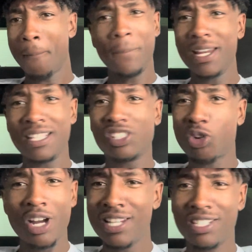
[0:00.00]
But it's
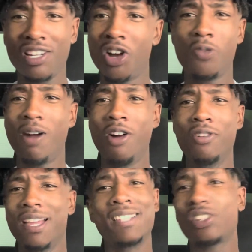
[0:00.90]
cringy, though,
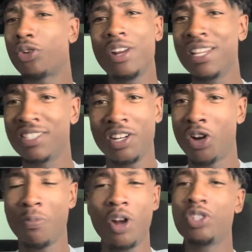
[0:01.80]
bro. It's cringy, though, bro.